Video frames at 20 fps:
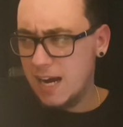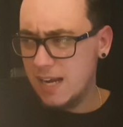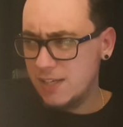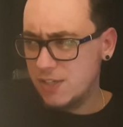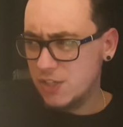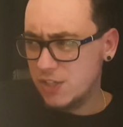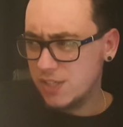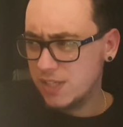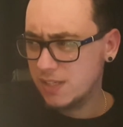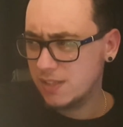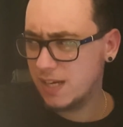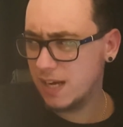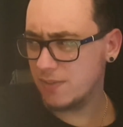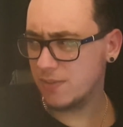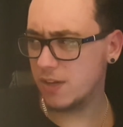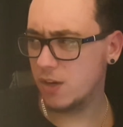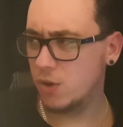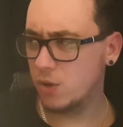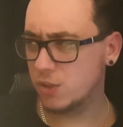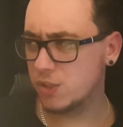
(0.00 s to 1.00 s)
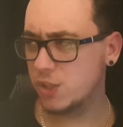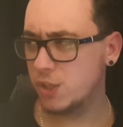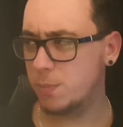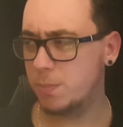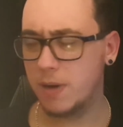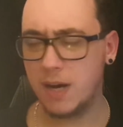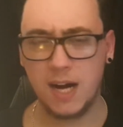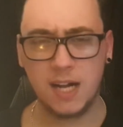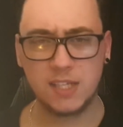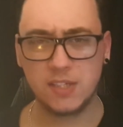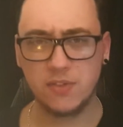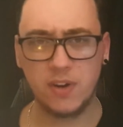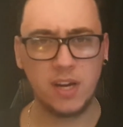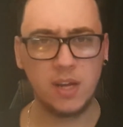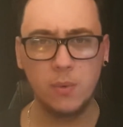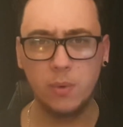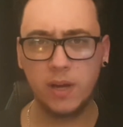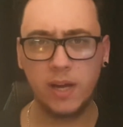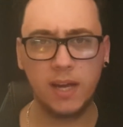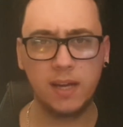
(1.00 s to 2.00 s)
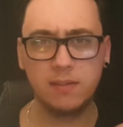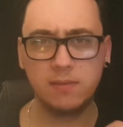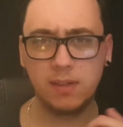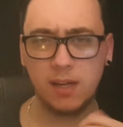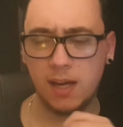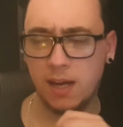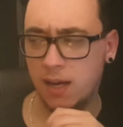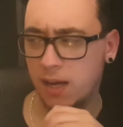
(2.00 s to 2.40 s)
I just didn't like the whole two-parter anyway.